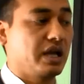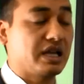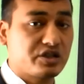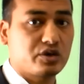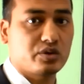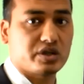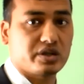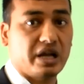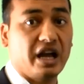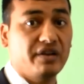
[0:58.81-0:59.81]

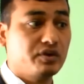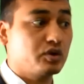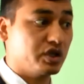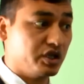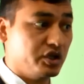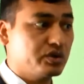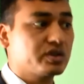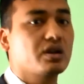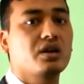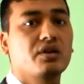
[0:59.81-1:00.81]
extinguishers have to
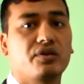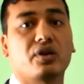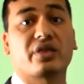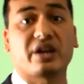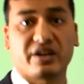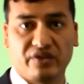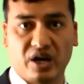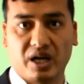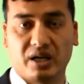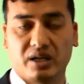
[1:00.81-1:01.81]
use for that
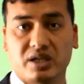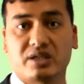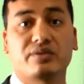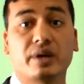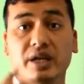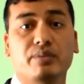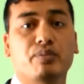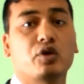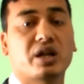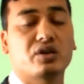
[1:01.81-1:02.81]
fire. It is very
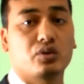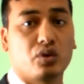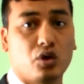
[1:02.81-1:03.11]
important to